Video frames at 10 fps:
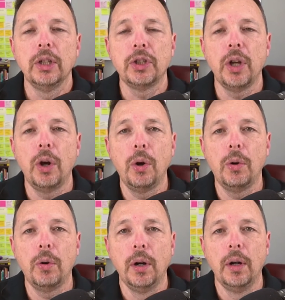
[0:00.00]

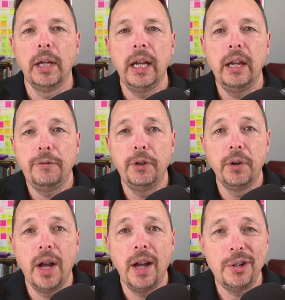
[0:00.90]
So if
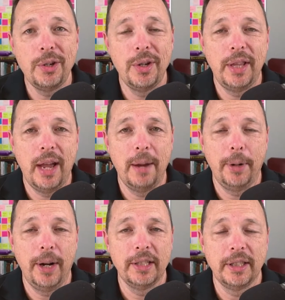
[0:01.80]
you're not doing that
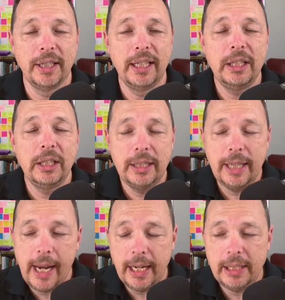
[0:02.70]
presently,
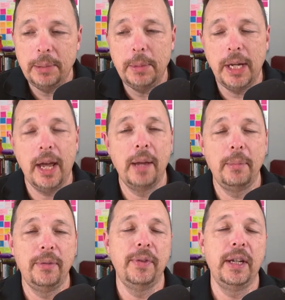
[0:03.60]
take some
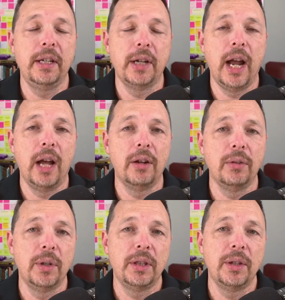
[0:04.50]
time and figure out
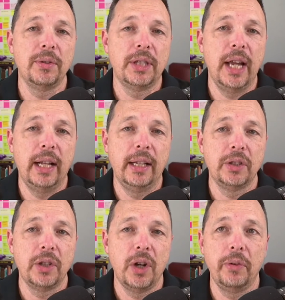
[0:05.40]
what those
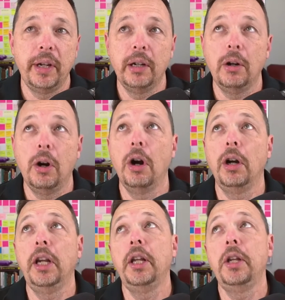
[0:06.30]
talents are. There
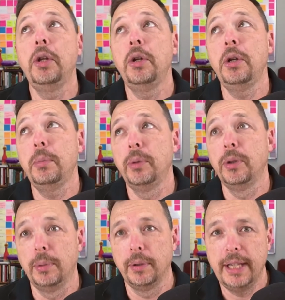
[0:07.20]
are
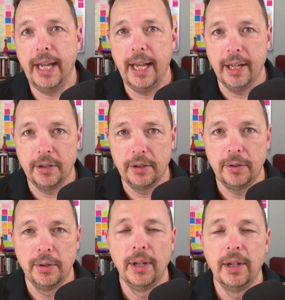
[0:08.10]
innumerable
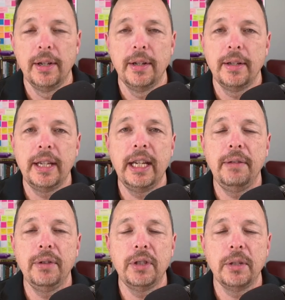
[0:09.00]
tests to
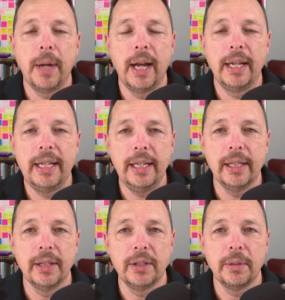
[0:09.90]
give you some
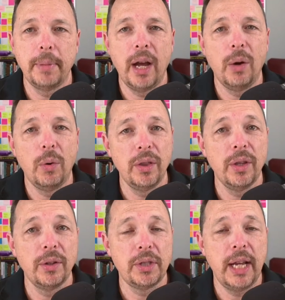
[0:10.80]
ideas about
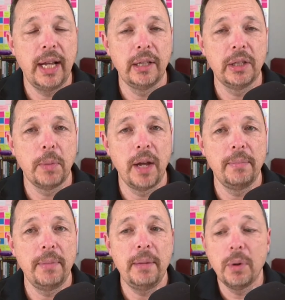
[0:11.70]
what those talents might be.